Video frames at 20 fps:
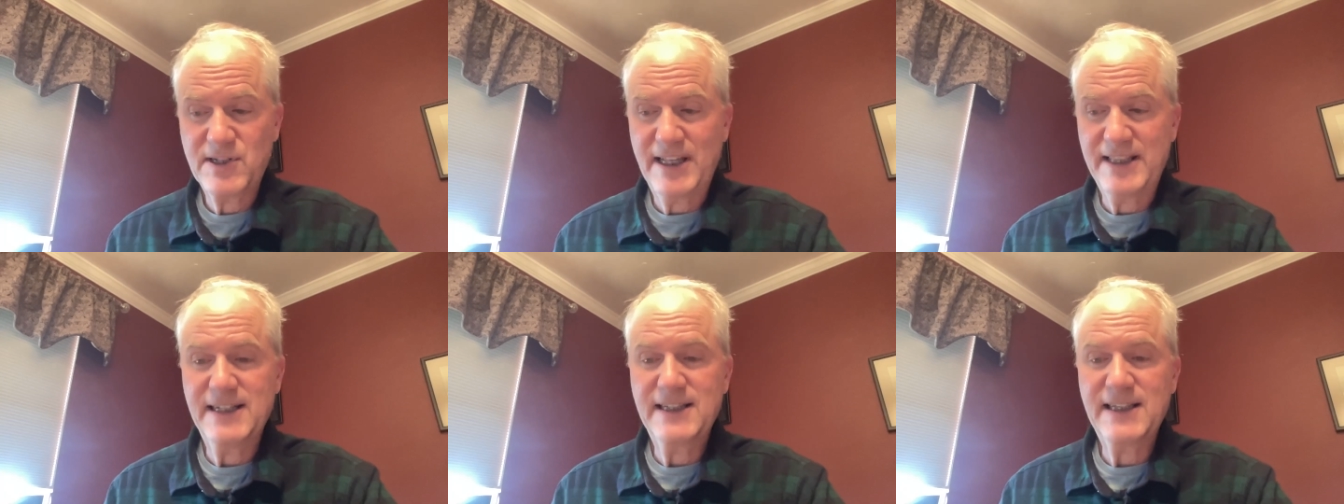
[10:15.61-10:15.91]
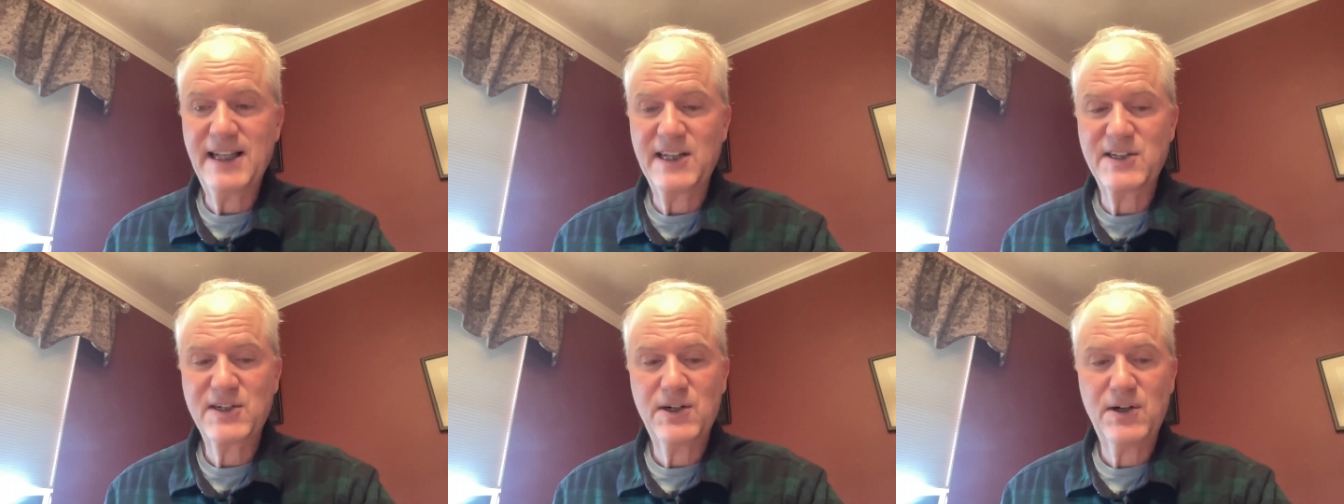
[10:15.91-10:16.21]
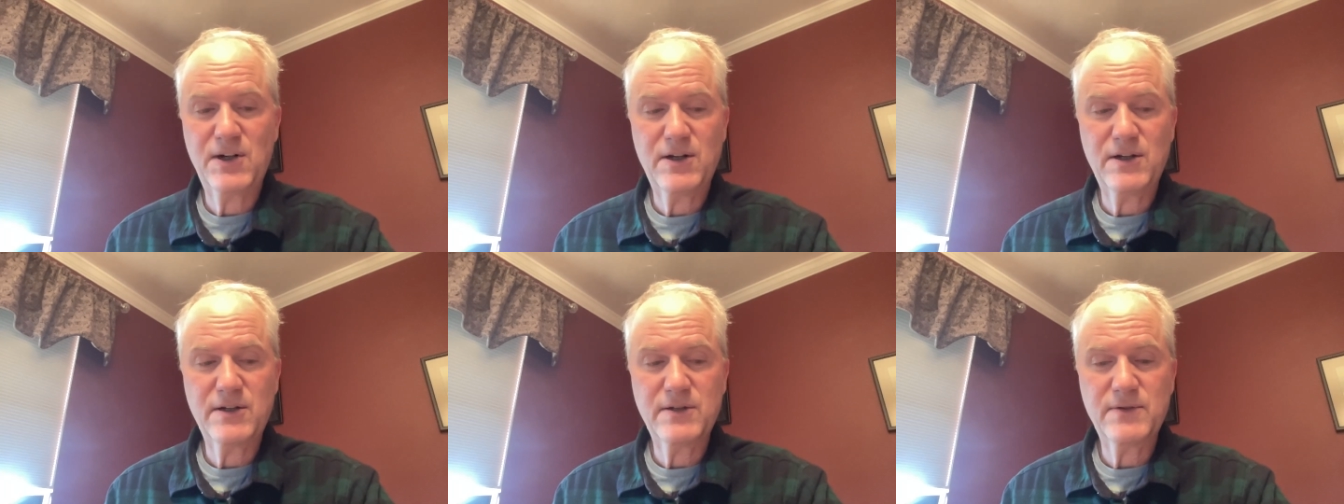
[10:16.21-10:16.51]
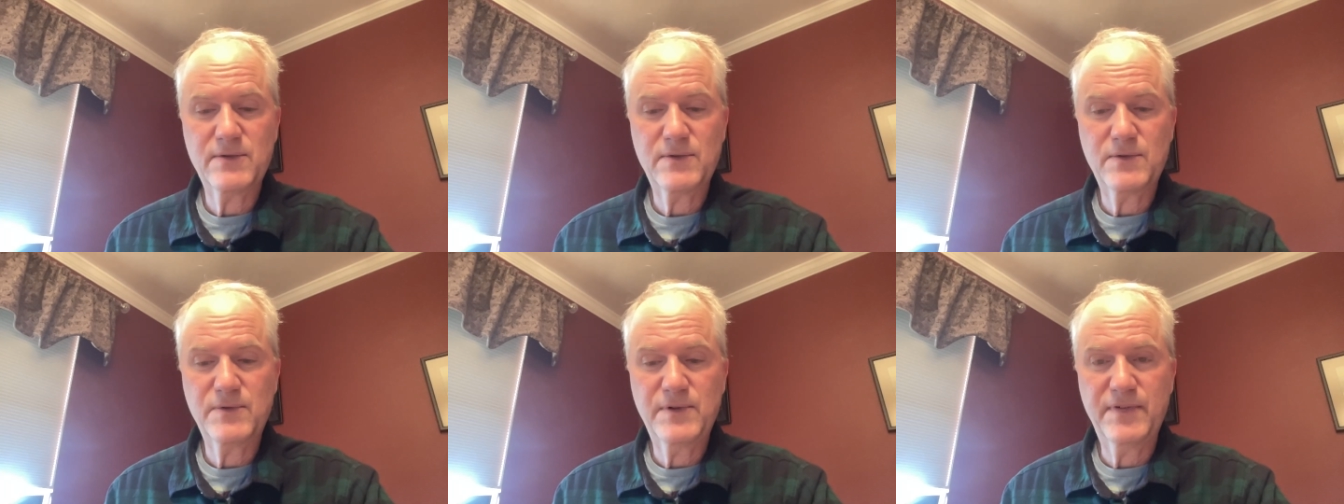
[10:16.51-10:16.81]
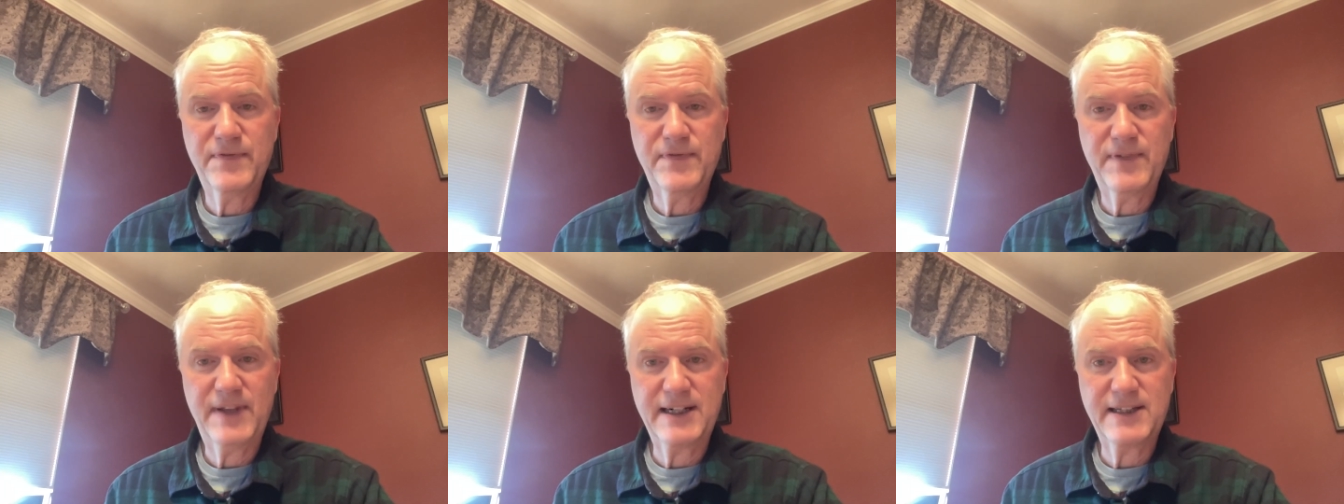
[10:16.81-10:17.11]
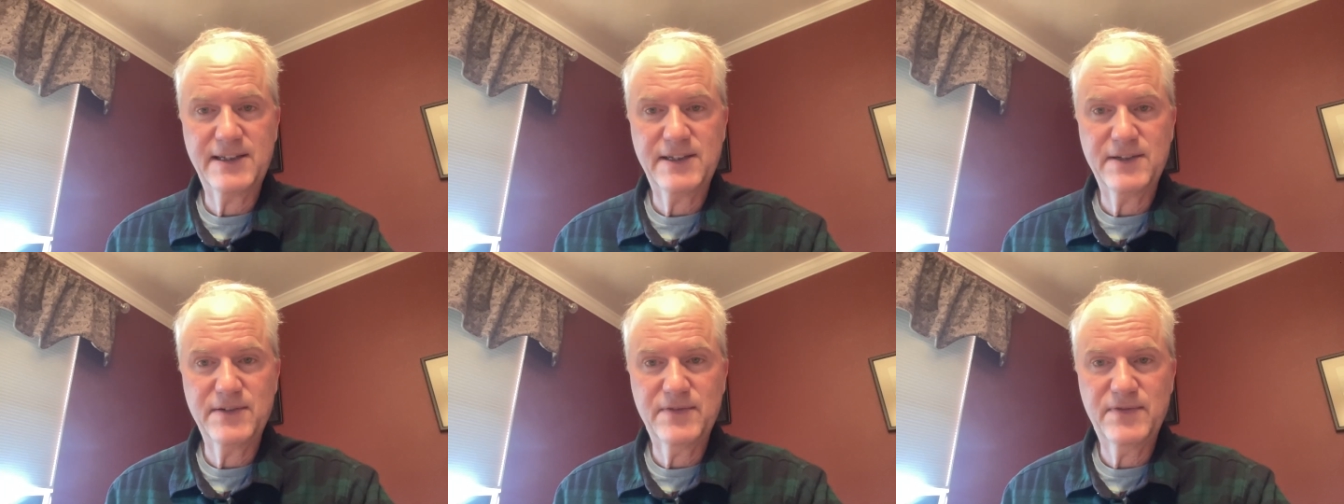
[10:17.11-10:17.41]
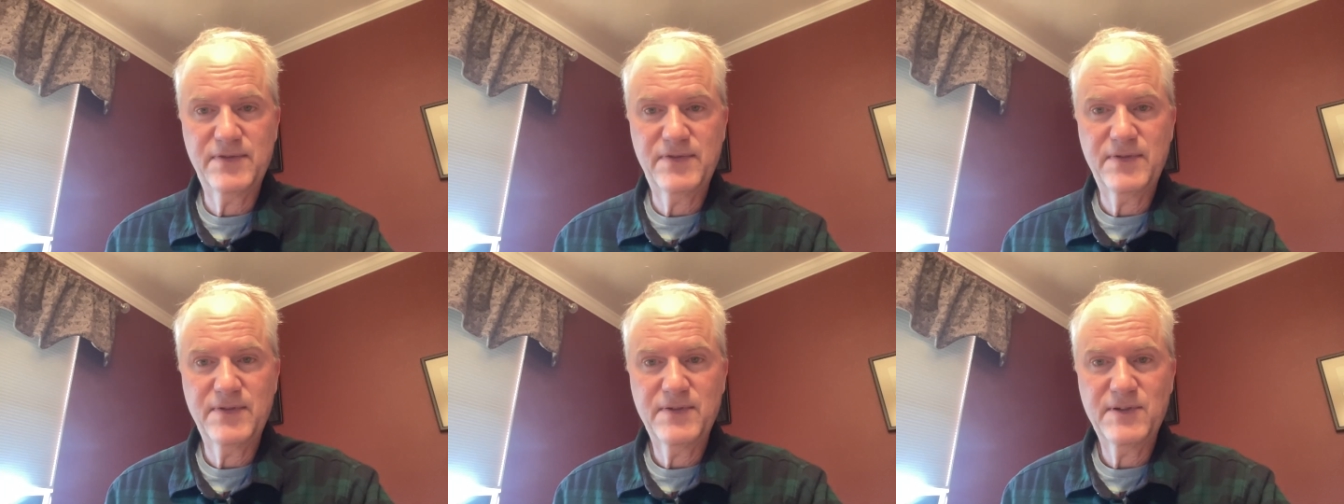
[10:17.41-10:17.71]
I think that's called
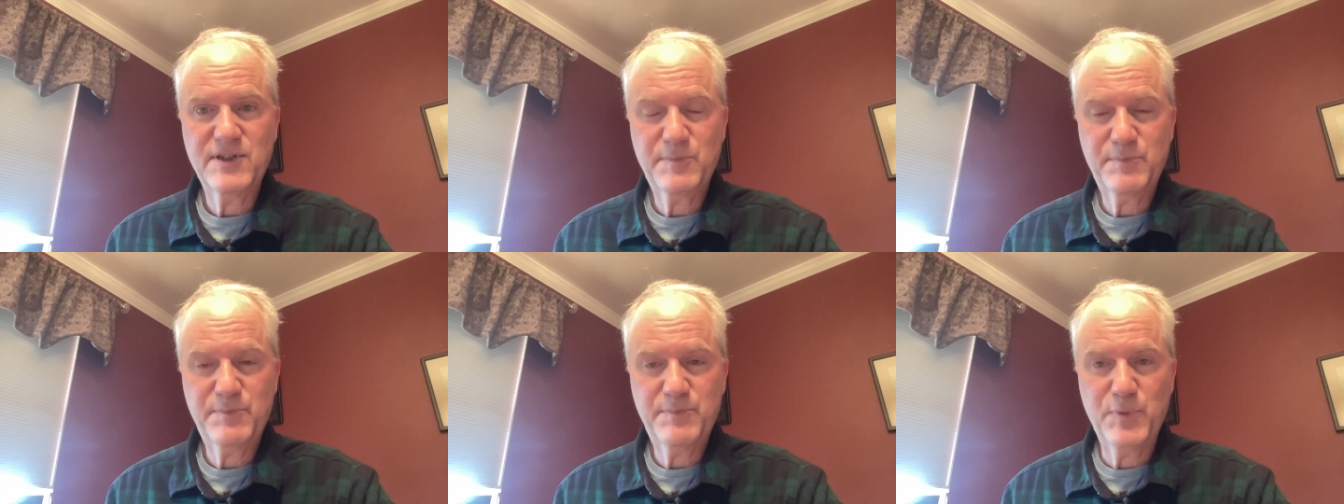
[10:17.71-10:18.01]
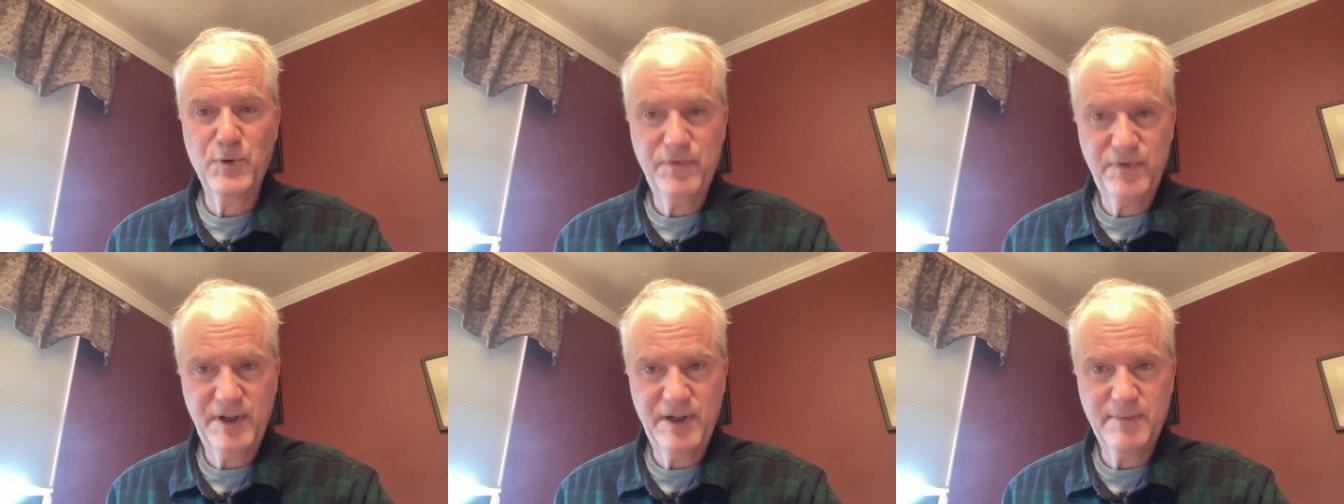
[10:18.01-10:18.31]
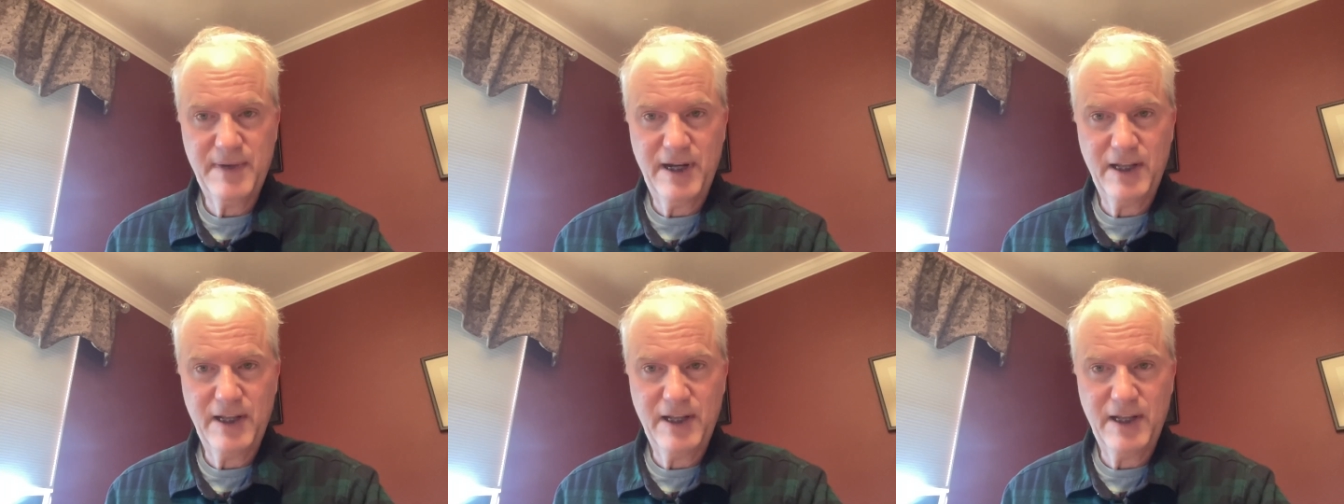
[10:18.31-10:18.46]
reflective spoofing,